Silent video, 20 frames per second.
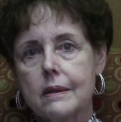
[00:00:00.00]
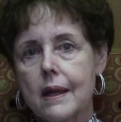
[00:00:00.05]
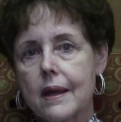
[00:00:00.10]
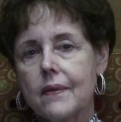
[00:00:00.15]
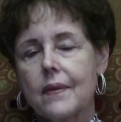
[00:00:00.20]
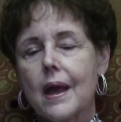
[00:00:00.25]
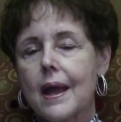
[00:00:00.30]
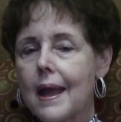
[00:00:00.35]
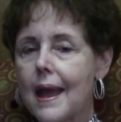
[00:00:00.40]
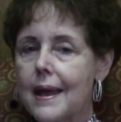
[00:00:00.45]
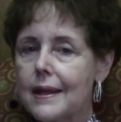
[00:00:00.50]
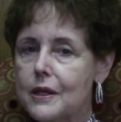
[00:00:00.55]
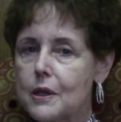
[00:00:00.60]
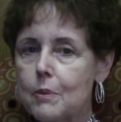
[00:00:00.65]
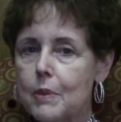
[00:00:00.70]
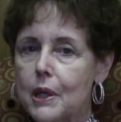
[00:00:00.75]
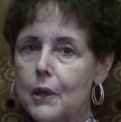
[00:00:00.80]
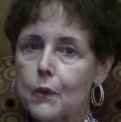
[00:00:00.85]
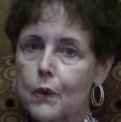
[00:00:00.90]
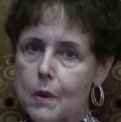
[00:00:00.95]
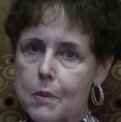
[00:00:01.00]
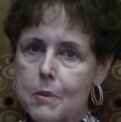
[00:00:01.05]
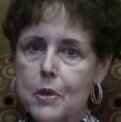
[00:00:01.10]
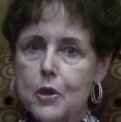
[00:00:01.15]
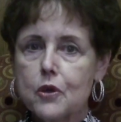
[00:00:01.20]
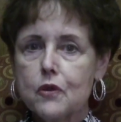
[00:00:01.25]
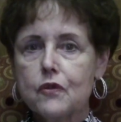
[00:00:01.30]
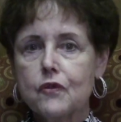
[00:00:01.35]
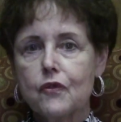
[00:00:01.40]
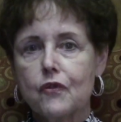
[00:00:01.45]
that they had to be
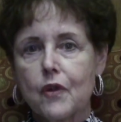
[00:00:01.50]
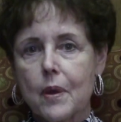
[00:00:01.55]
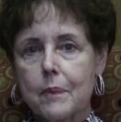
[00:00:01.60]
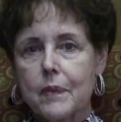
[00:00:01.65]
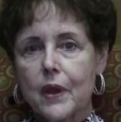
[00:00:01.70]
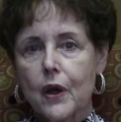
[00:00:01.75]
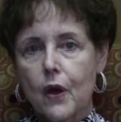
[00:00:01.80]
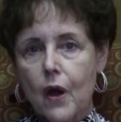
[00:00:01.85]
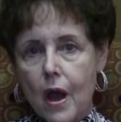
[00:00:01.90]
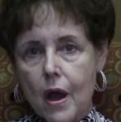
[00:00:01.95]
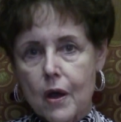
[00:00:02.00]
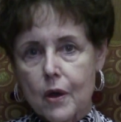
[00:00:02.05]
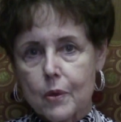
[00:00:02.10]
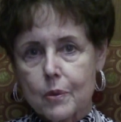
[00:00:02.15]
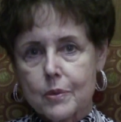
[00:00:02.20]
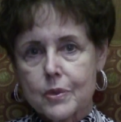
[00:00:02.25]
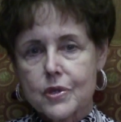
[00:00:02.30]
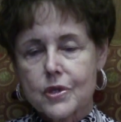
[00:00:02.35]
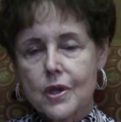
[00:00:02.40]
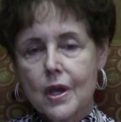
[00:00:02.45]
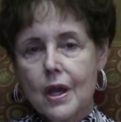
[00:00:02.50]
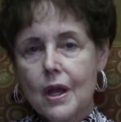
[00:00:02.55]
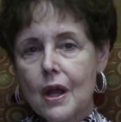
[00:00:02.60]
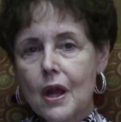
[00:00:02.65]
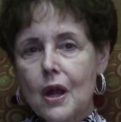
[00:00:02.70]
removed from their homes.